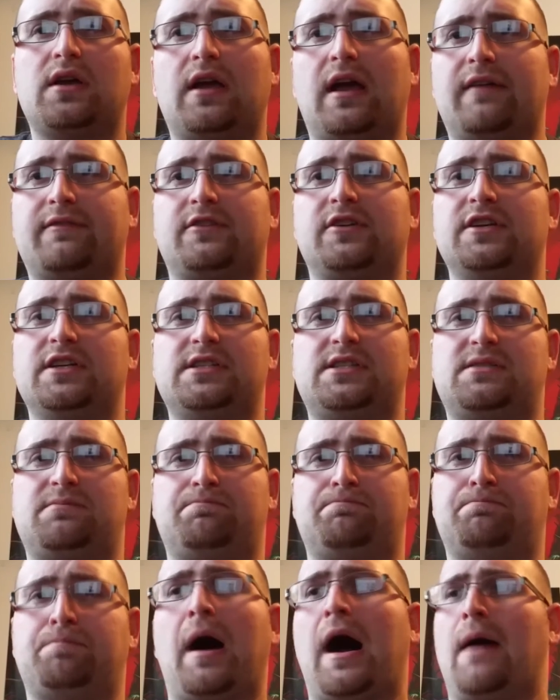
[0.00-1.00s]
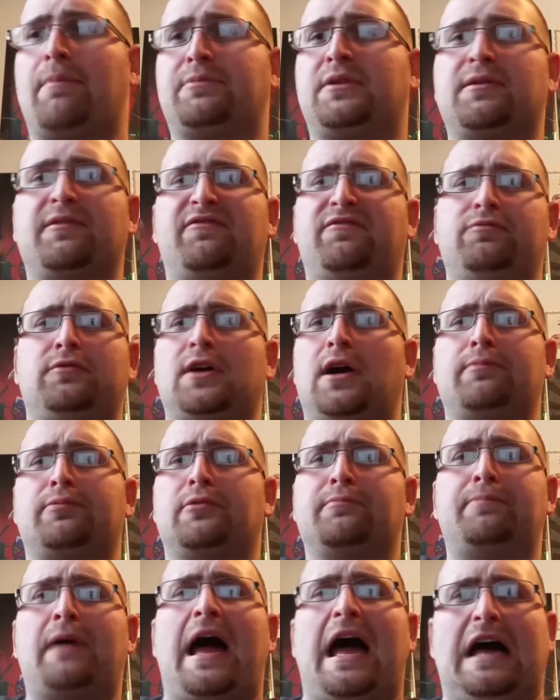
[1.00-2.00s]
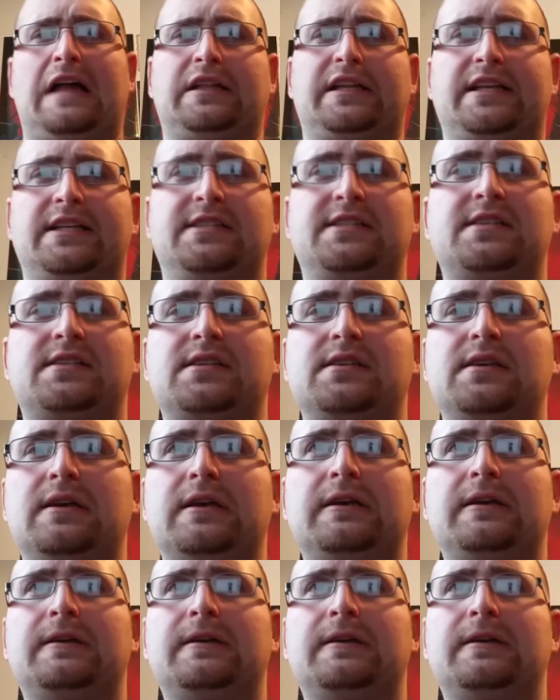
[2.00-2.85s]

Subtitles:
after he's popped a couple pallets.